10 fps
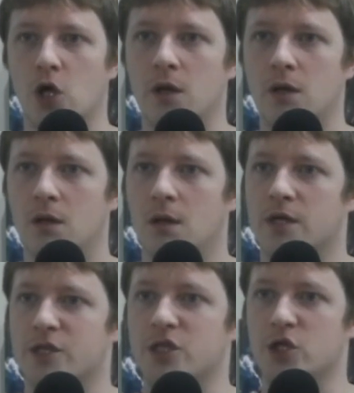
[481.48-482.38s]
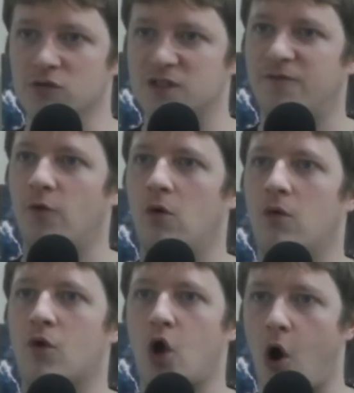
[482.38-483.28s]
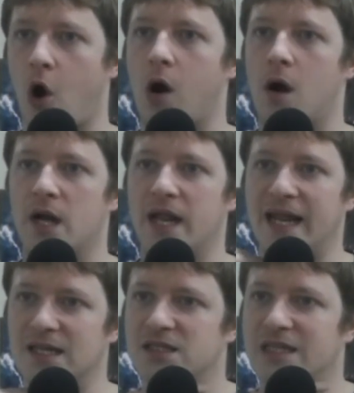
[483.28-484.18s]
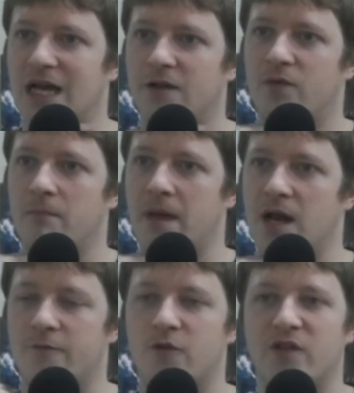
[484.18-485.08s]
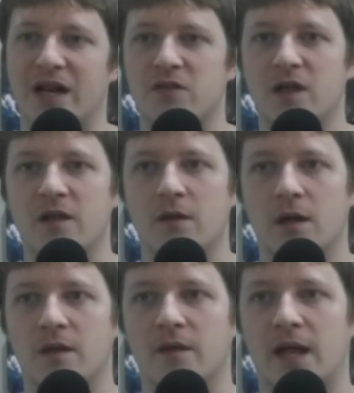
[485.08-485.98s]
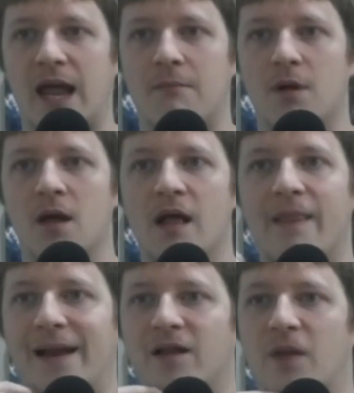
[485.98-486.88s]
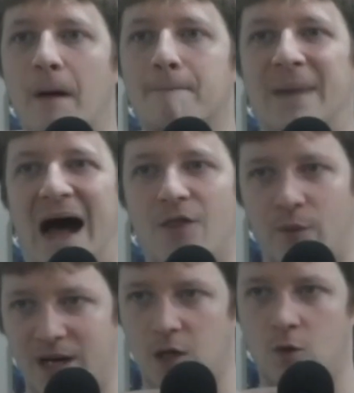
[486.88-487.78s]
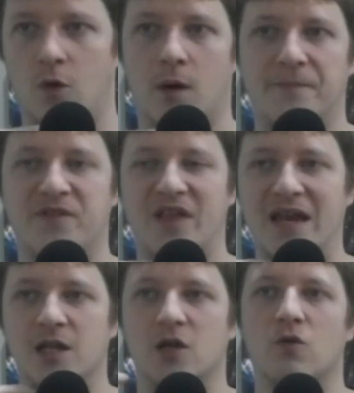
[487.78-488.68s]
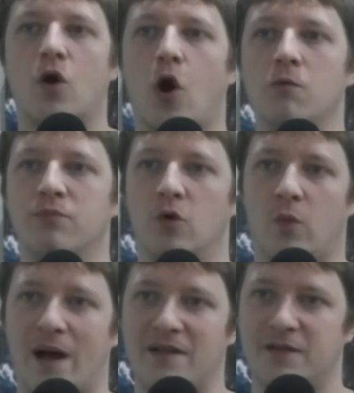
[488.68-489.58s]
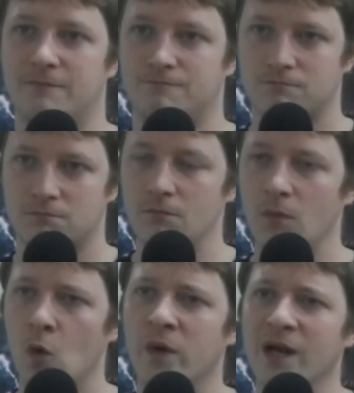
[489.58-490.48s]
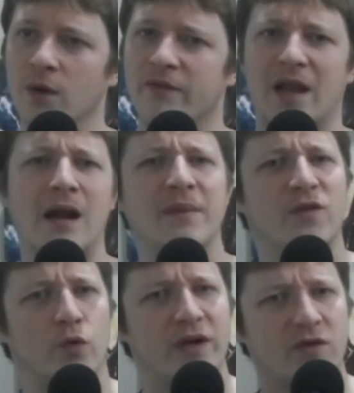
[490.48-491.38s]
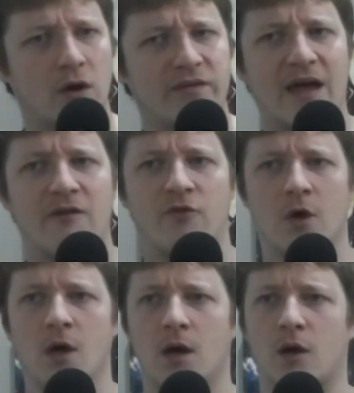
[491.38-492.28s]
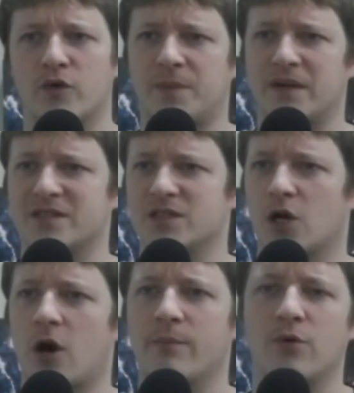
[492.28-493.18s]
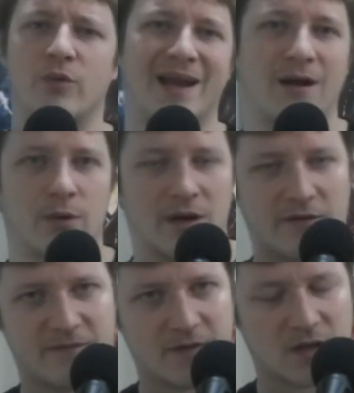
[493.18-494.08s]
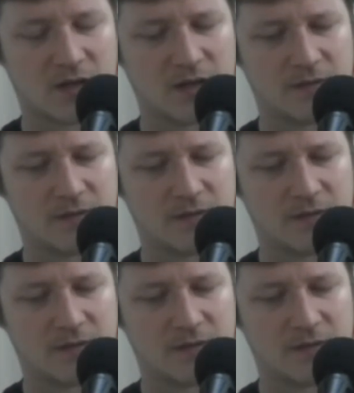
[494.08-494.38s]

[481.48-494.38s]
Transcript: good, useful card inside of the meta. If there's anything in the game that is bothering you or upsetting you card pool wise, we get rid of it. A lot of Mitsurugi's cards have responses in the card pool. We get rid of